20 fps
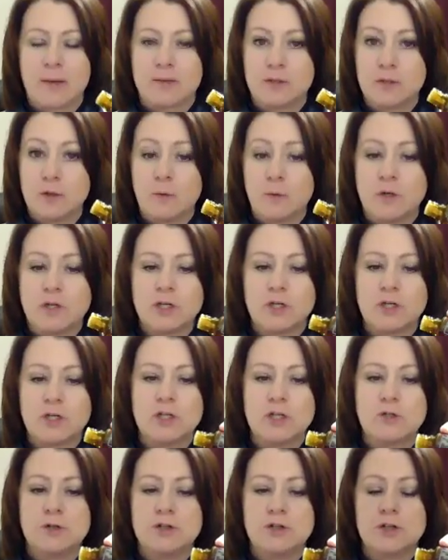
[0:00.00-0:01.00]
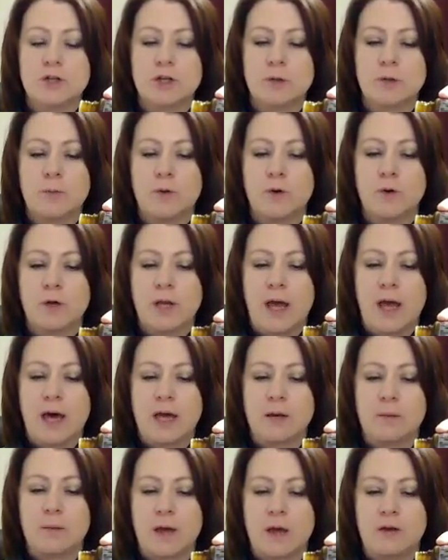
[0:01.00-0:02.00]
So what you're going to do is you're going to put it
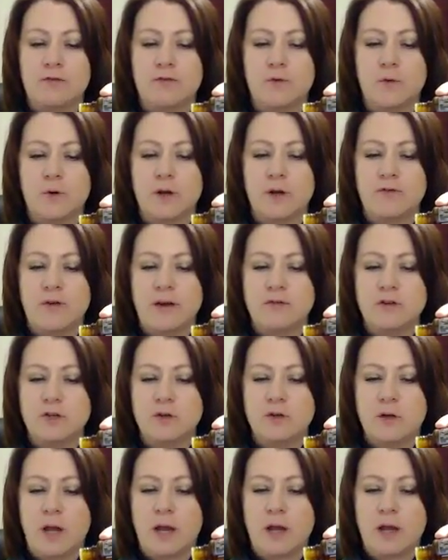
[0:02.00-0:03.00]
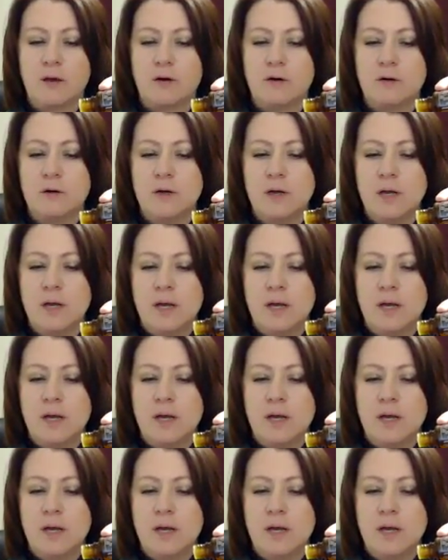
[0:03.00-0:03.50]
at about a 45-degree angle.